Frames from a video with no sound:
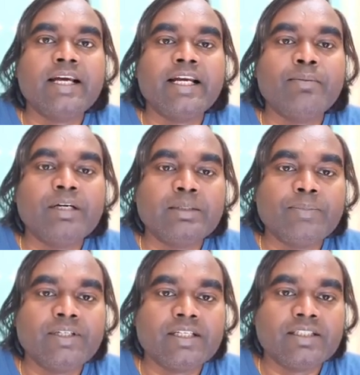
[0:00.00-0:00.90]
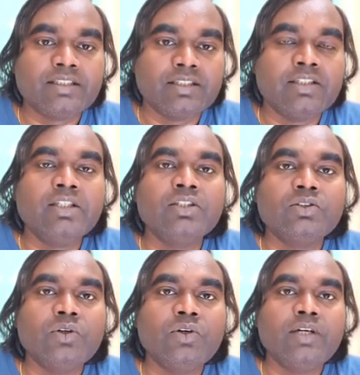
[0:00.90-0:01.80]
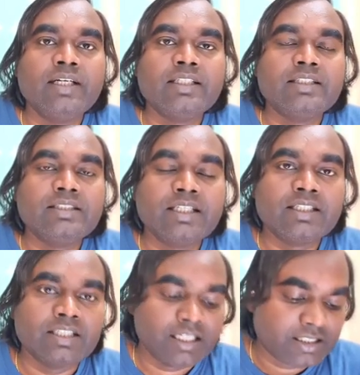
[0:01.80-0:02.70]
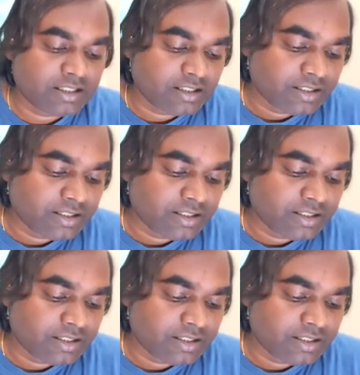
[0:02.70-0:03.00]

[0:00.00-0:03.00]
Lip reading: and multiplication. So let us check that.